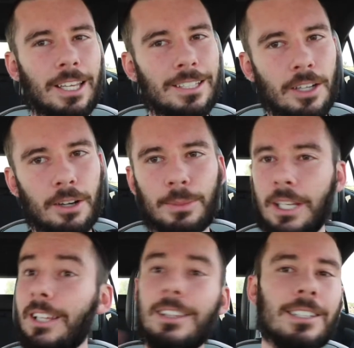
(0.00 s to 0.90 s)
it's on
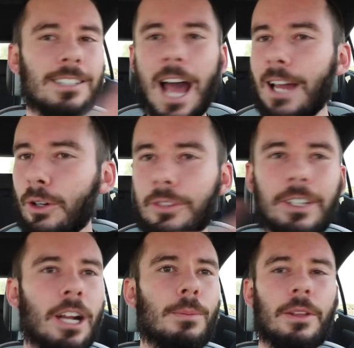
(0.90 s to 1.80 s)
me. I don't
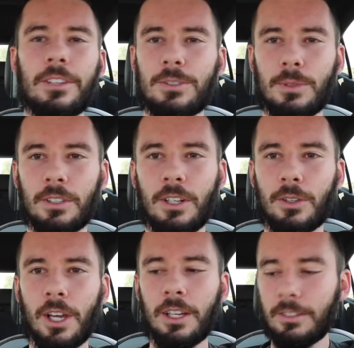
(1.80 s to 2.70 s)
even care about this one,
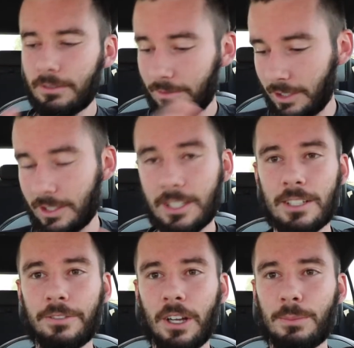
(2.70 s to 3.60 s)
okay? This
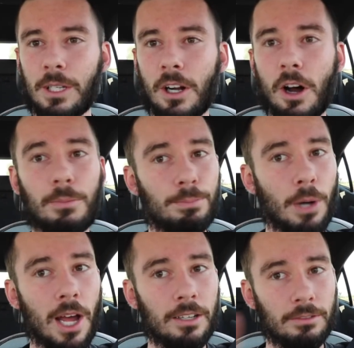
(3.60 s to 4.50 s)
doesn't affect me at all,
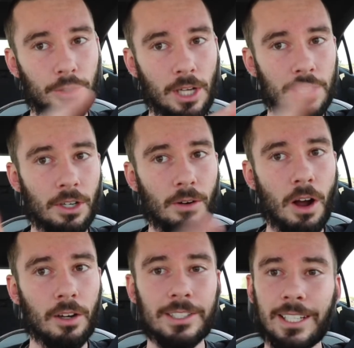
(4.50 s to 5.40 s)
but you guys aren't
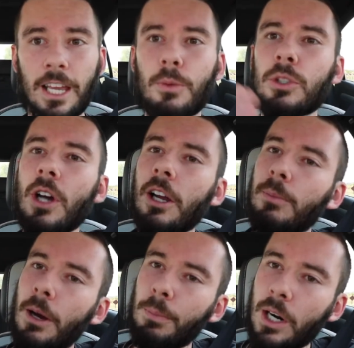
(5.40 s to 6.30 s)
wrong, because again, we're
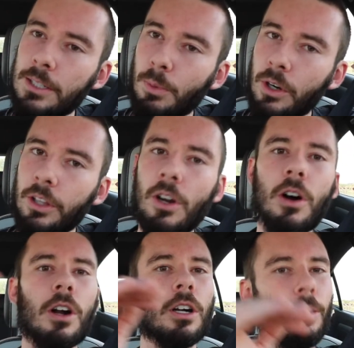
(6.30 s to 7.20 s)
talking about price point of the
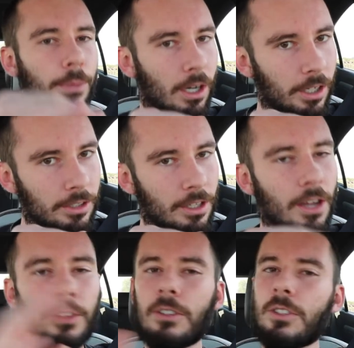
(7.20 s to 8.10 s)
car, comparing it to
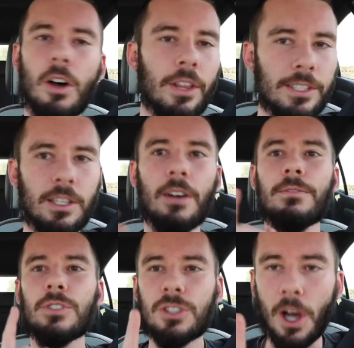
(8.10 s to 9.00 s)
others, all that
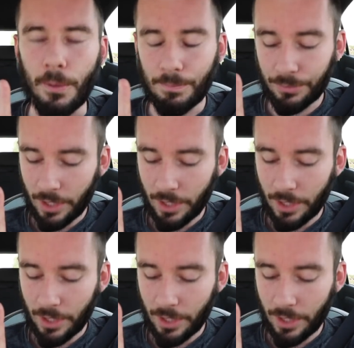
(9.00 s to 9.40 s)
stuff. So,